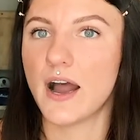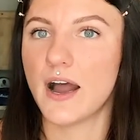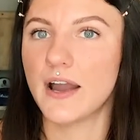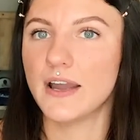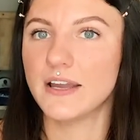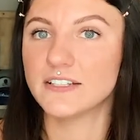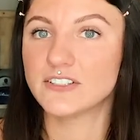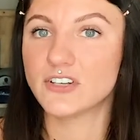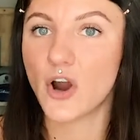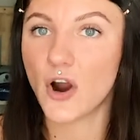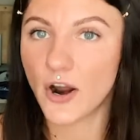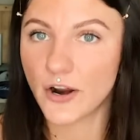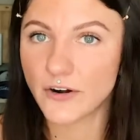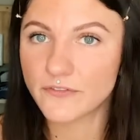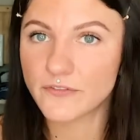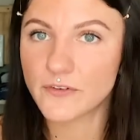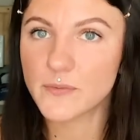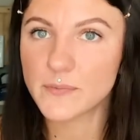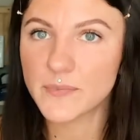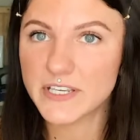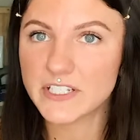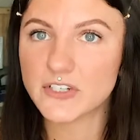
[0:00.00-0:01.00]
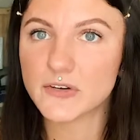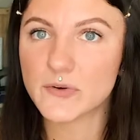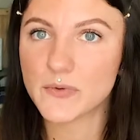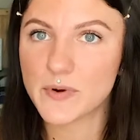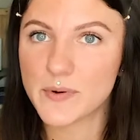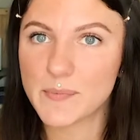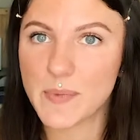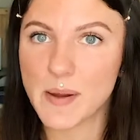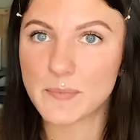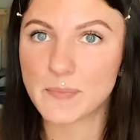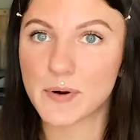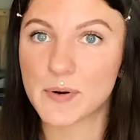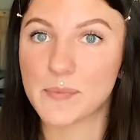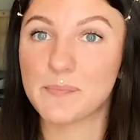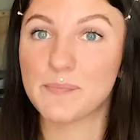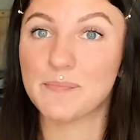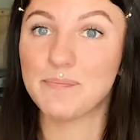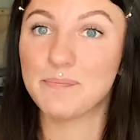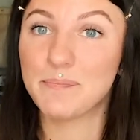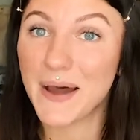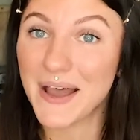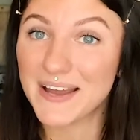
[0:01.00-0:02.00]
it's hard for me to remember,
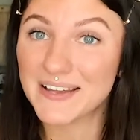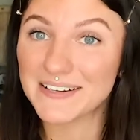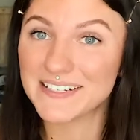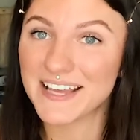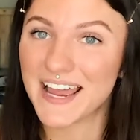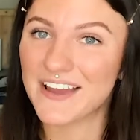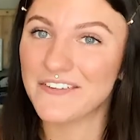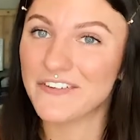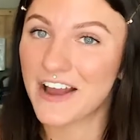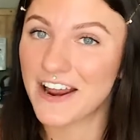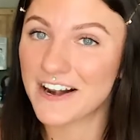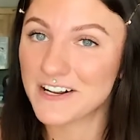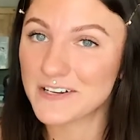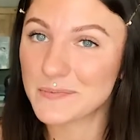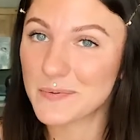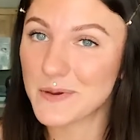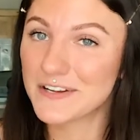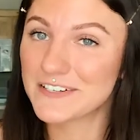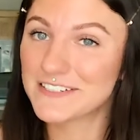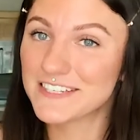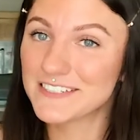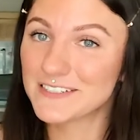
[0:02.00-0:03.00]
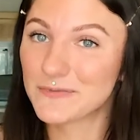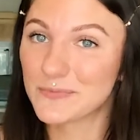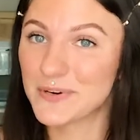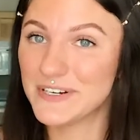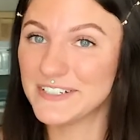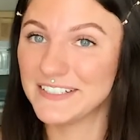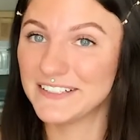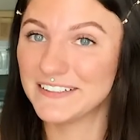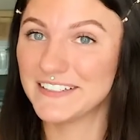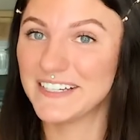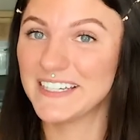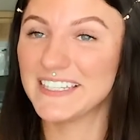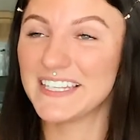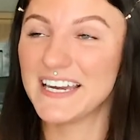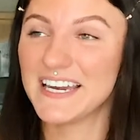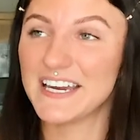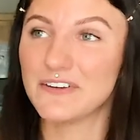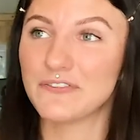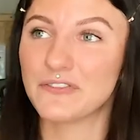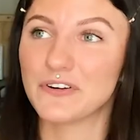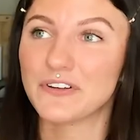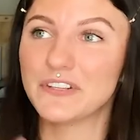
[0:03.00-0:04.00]
but I've had experiences recently that
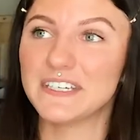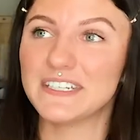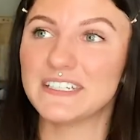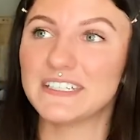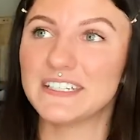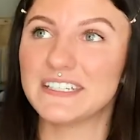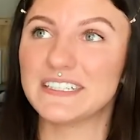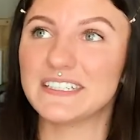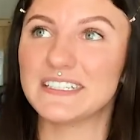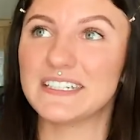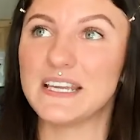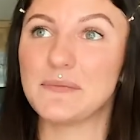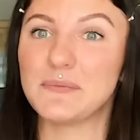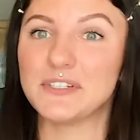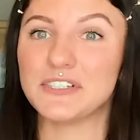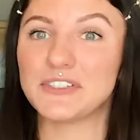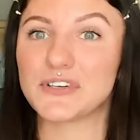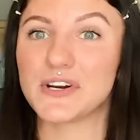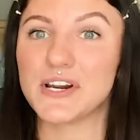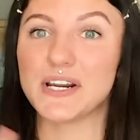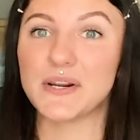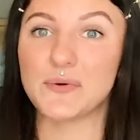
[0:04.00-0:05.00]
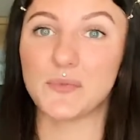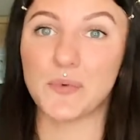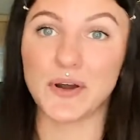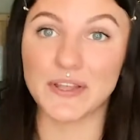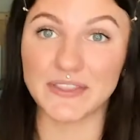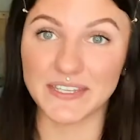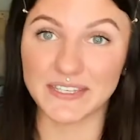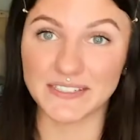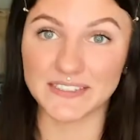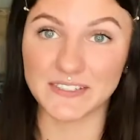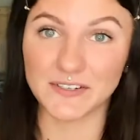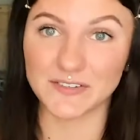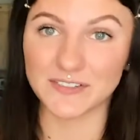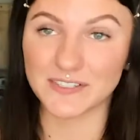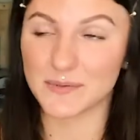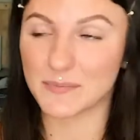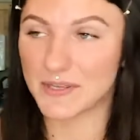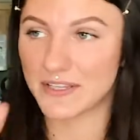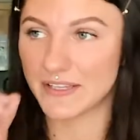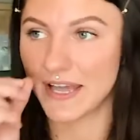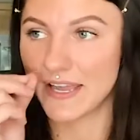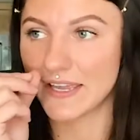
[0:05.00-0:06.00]
have really demonstrated what this used to
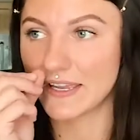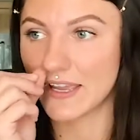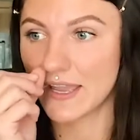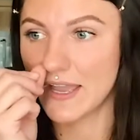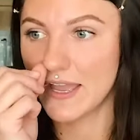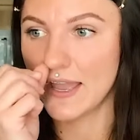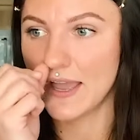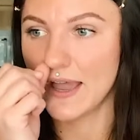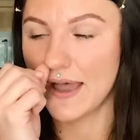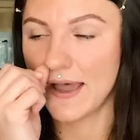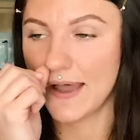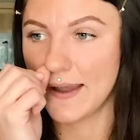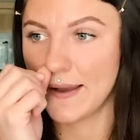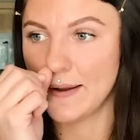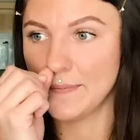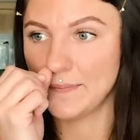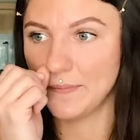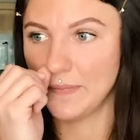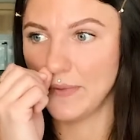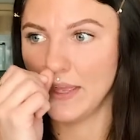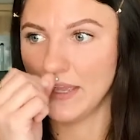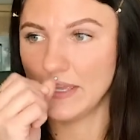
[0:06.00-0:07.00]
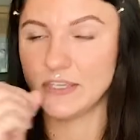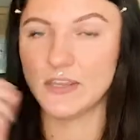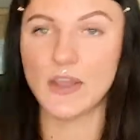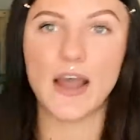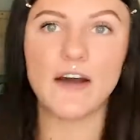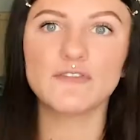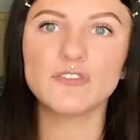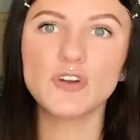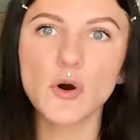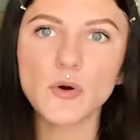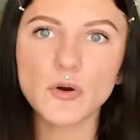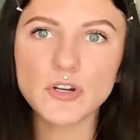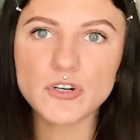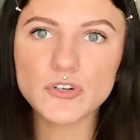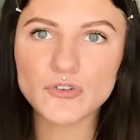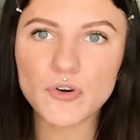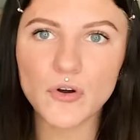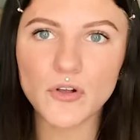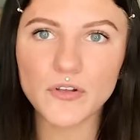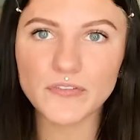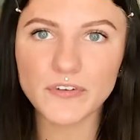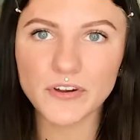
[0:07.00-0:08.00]
be like. You have no
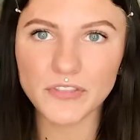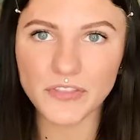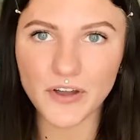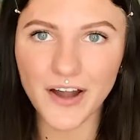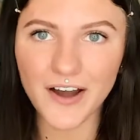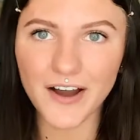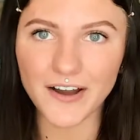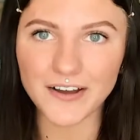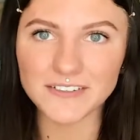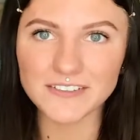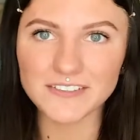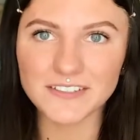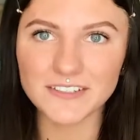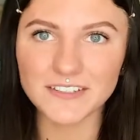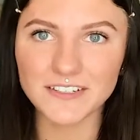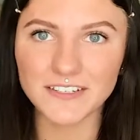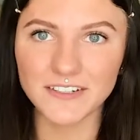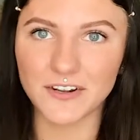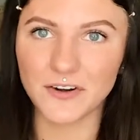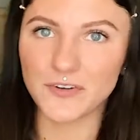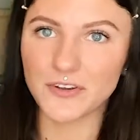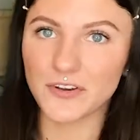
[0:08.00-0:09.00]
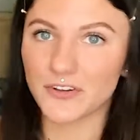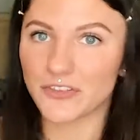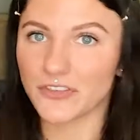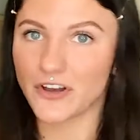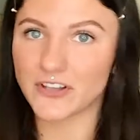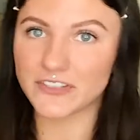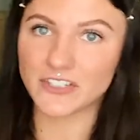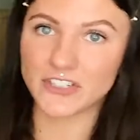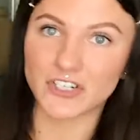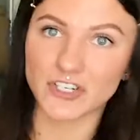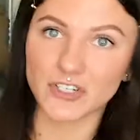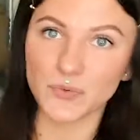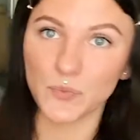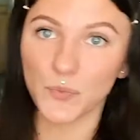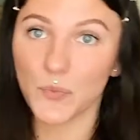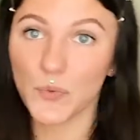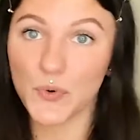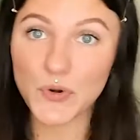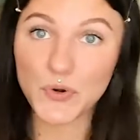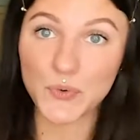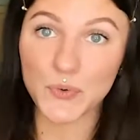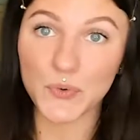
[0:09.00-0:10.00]
control of your thoughts. You know, your thoughts are just woo,
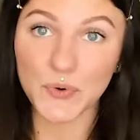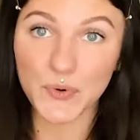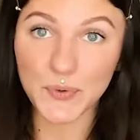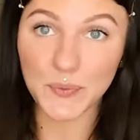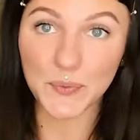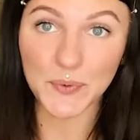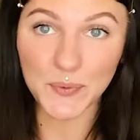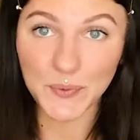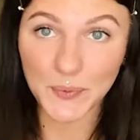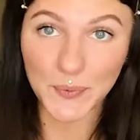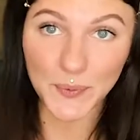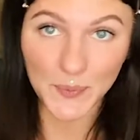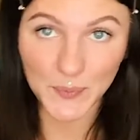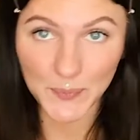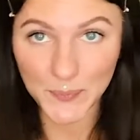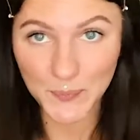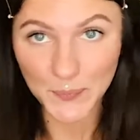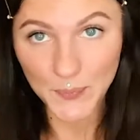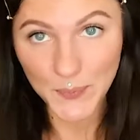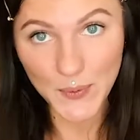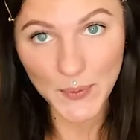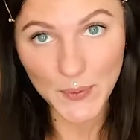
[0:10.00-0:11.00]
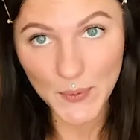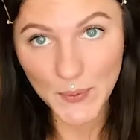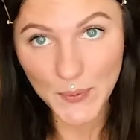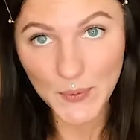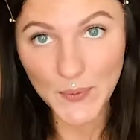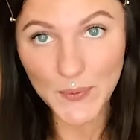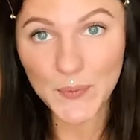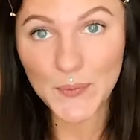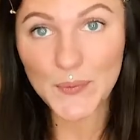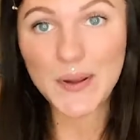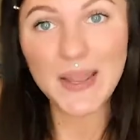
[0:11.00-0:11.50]
woo, woo, woo, woo,